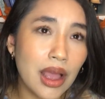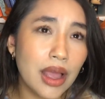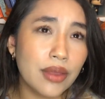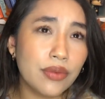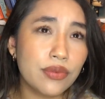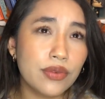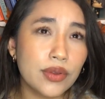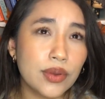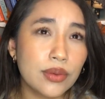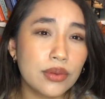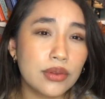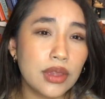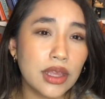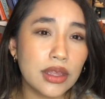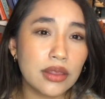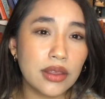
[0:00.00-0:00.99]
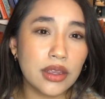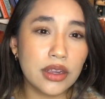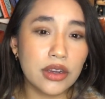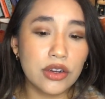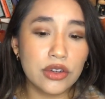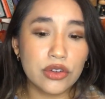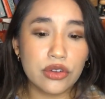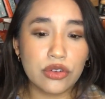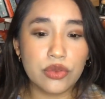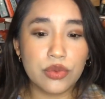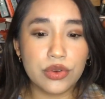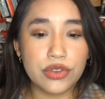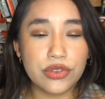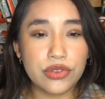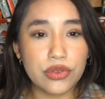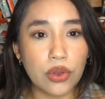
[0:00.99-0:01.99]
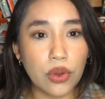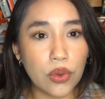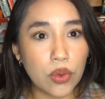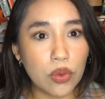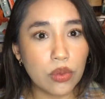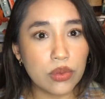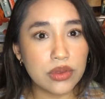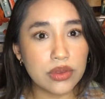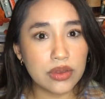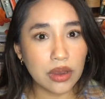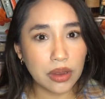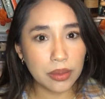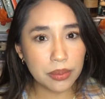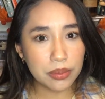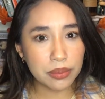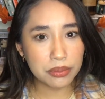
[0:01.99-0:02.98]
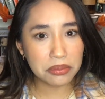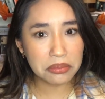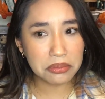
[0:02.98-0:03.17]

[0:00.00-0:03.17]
I feel like the characters were so dumb.